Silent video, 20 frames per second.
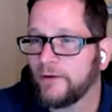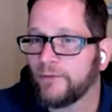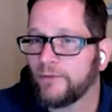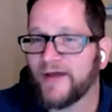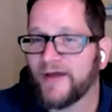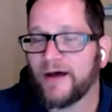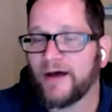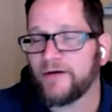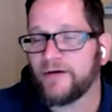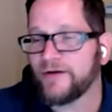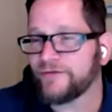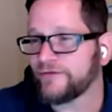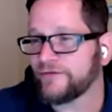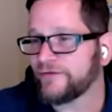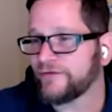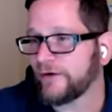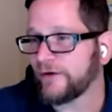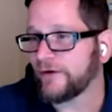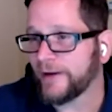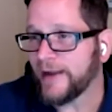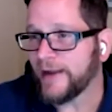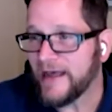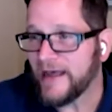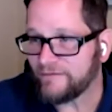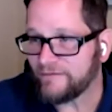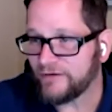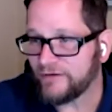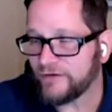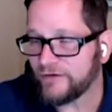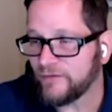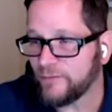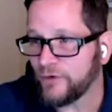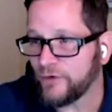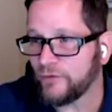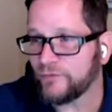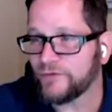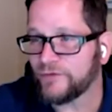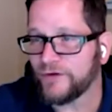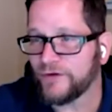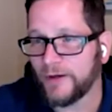without necessarily having to
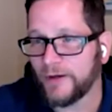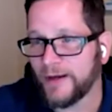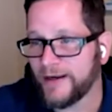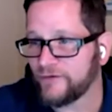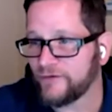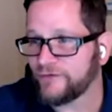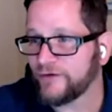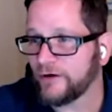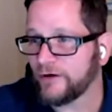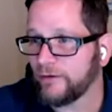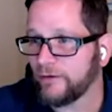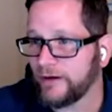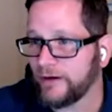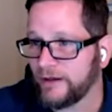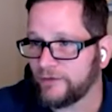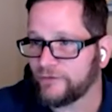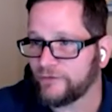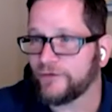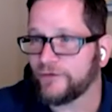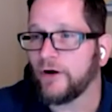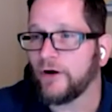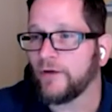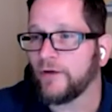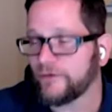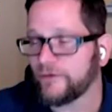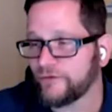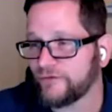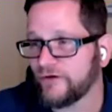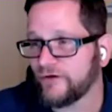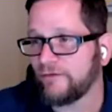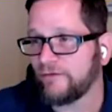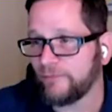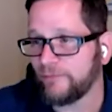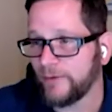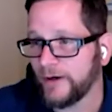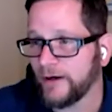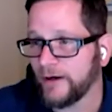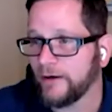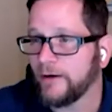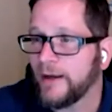move to the latest and greatest on the
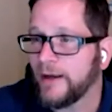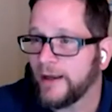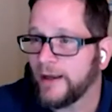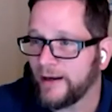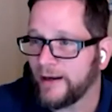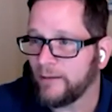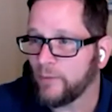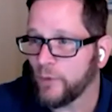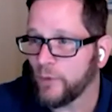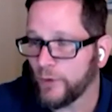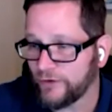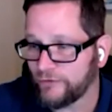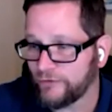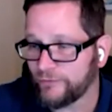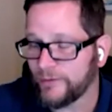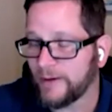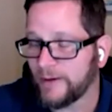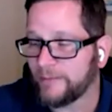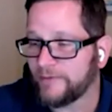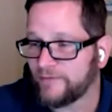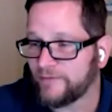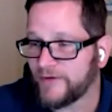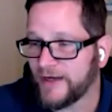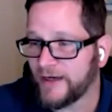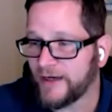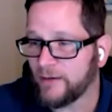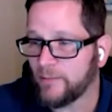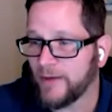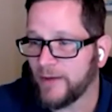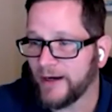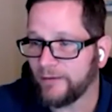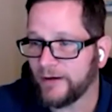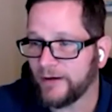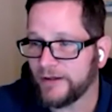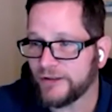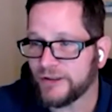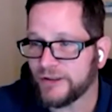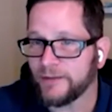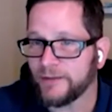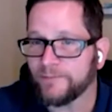software and a more disruptive data
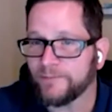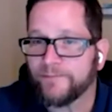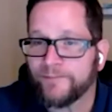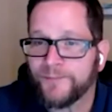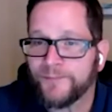migration.